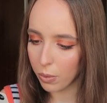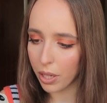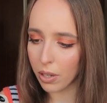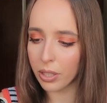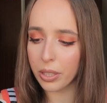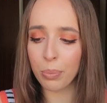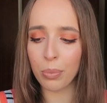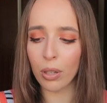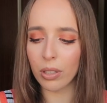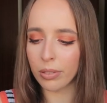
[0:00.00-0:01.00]
We call it
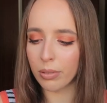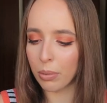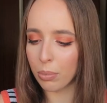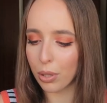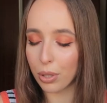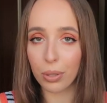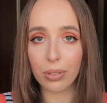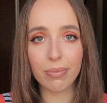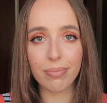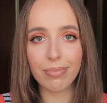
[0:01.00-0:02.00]
mola in
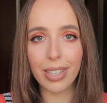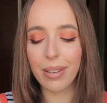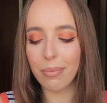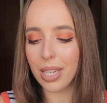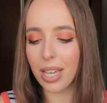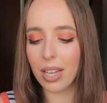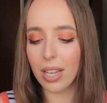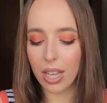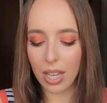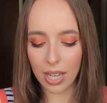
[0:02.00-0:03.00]
Portugal. But
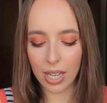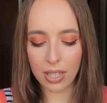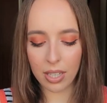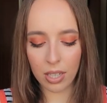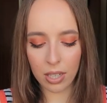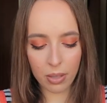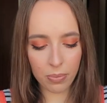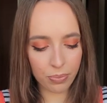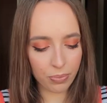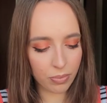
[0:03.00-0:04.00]
yeah, it's a
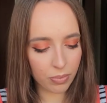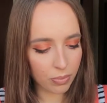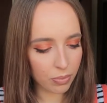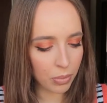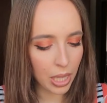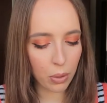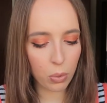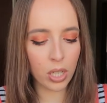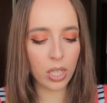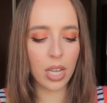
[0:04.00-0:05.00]

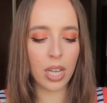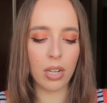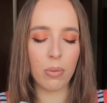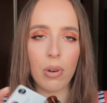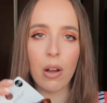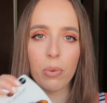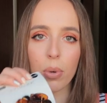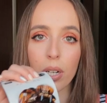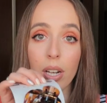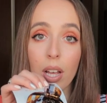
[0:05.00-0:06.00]
black one and a brown
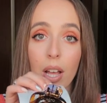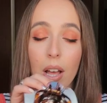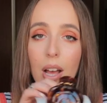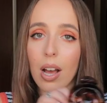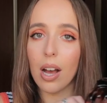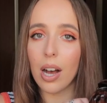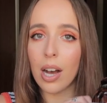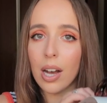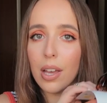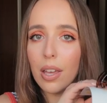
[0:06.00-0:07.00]
one.
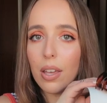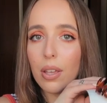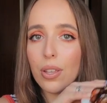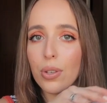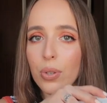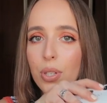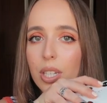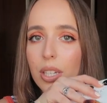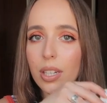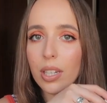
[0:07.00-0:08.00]
I
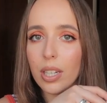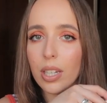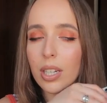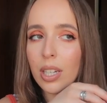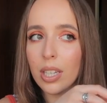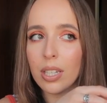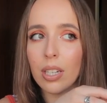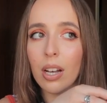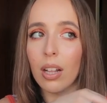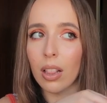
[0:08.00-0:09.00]
use
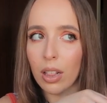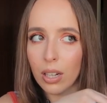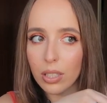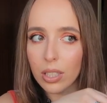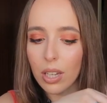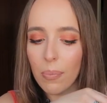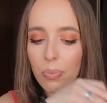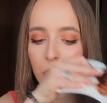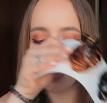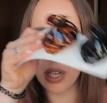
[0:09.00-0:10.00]
these a lot,
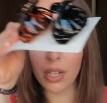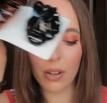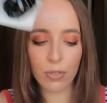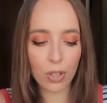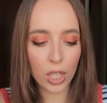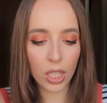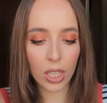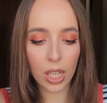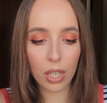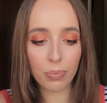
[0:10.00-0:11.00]
but
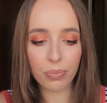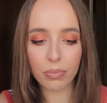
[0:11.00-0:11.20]
unfortunately